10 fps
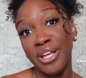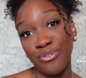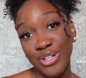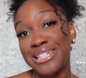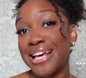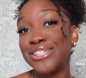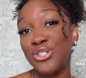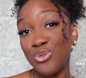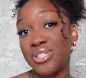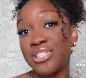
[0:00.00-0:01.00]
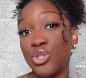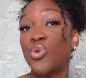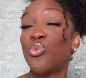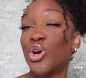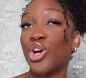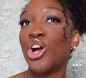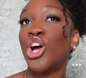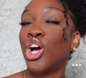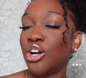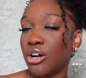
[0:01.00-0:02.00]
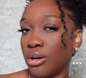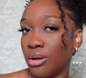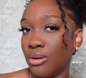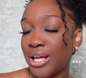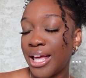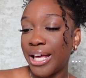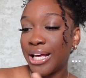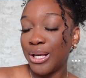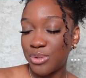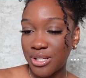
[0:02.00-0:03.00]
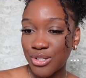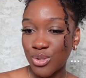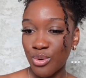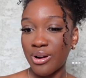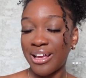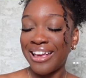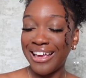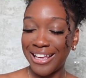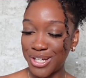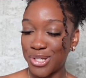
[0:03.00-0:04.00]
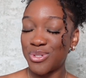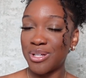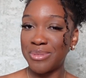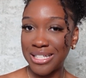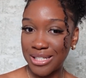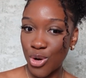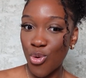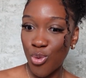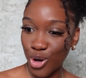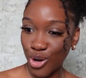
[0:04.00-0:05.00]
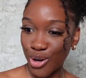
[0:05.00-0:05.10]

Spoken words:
If it says use distilled water, girl, go to the store and get you some distilled water.